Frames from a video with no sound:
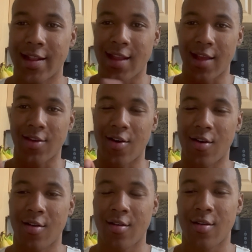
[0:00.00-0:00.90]
that's all.
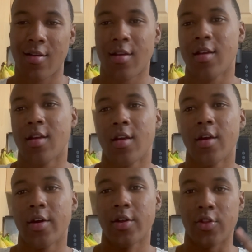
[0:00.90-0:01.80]

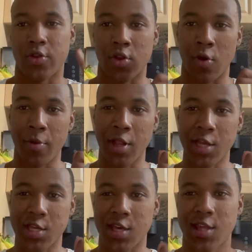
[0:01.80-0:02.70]
Don't be
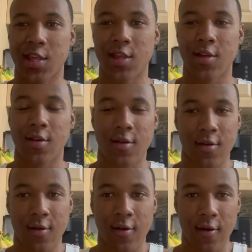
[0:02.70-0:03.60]
religious.
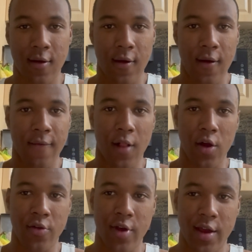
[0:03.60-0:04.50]

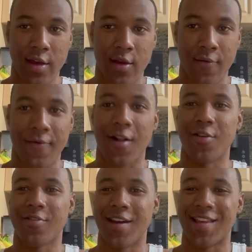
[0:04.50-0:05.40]
Follow Christ. Follow
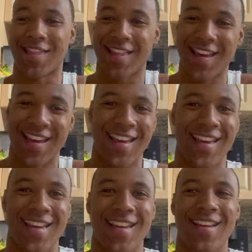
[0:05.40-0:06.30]
Christ.
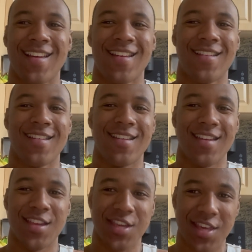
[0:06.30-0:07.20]

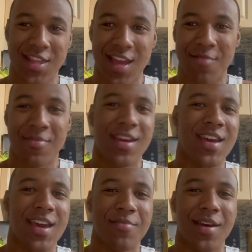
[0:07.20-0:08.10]
In Jesus' name,
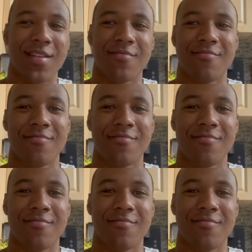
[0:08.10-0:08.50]
amen.